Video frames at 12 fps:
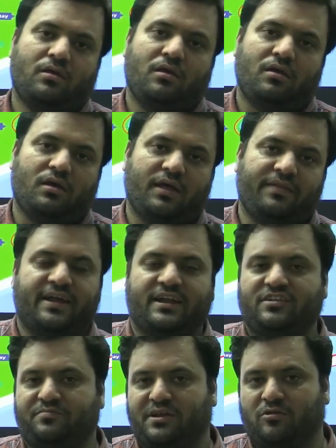and that is
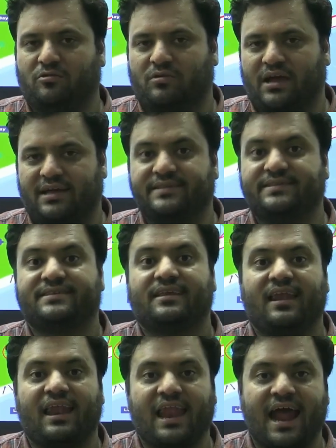being known as
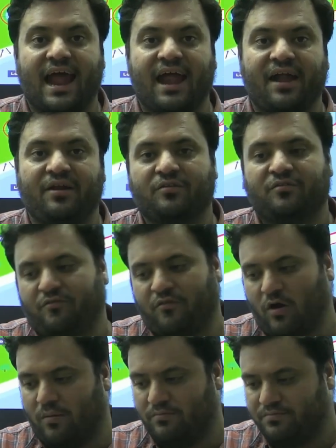landform.